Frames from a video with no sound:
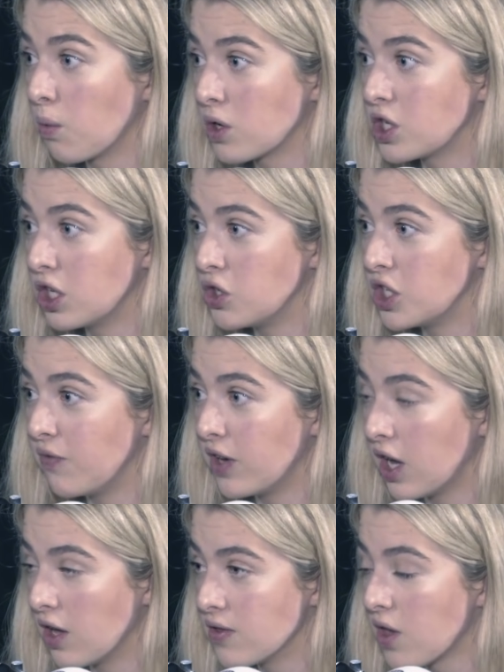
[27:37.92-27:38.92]
watching YouTube
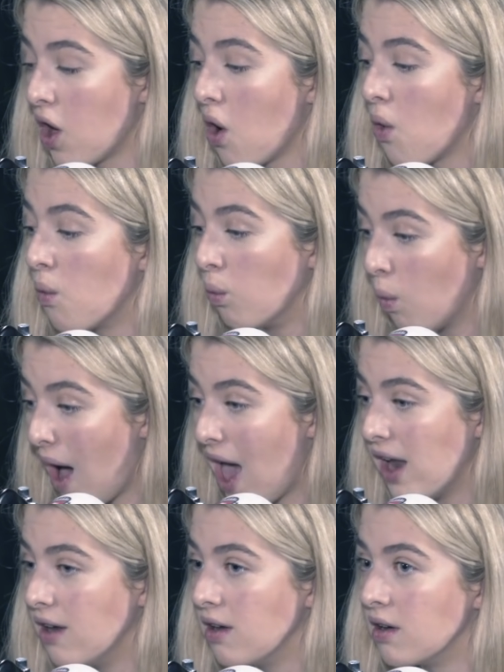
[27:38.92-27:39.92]
videos
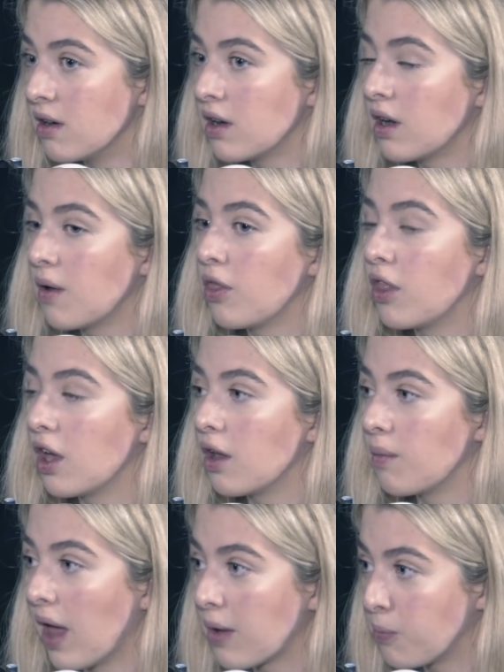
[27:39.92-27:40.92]
when
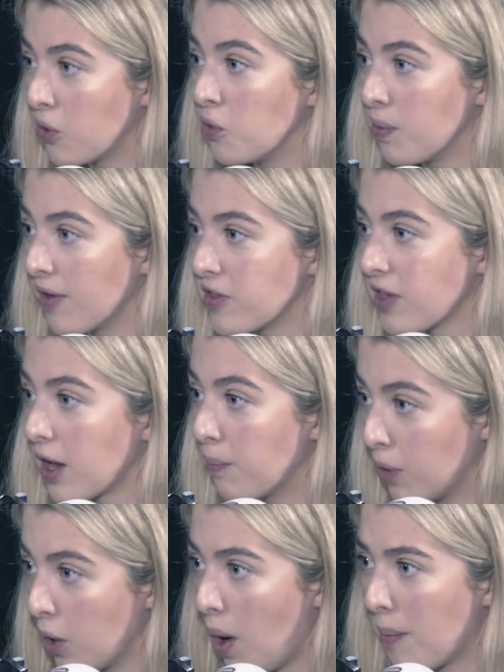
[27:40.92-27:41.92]
the like Paul brothers like
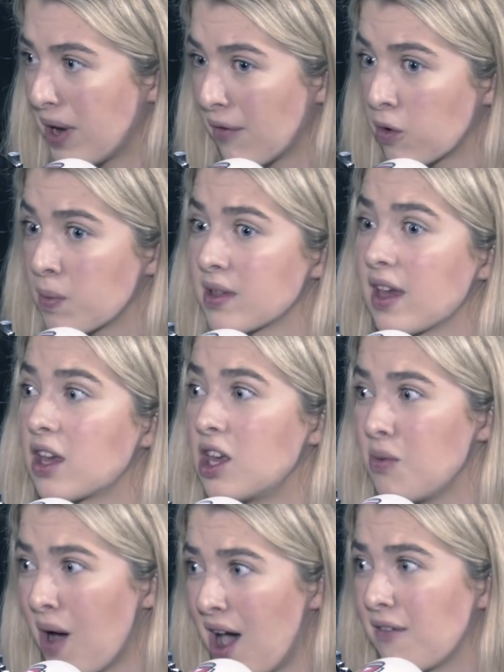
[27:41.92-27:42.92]
blew up and everybody's like,
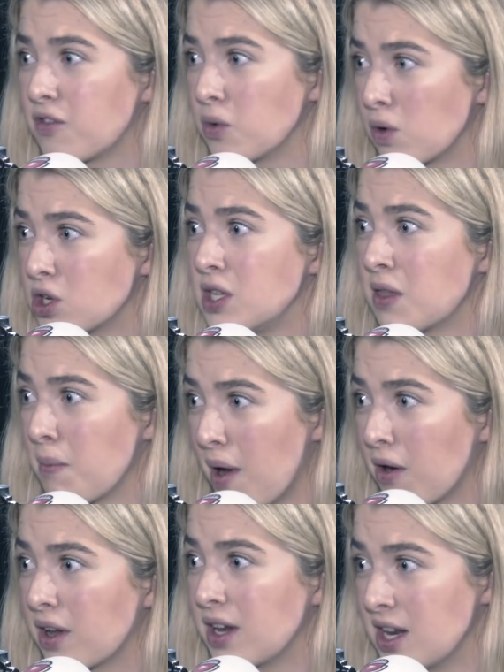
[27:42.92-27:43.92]
you have to watch these
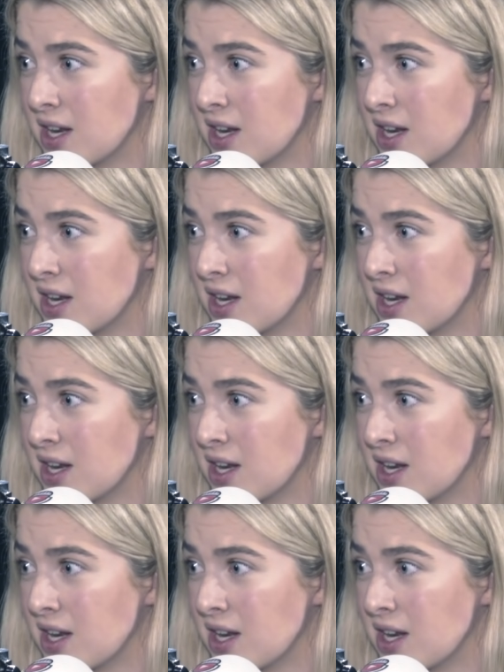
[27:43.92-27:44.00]
American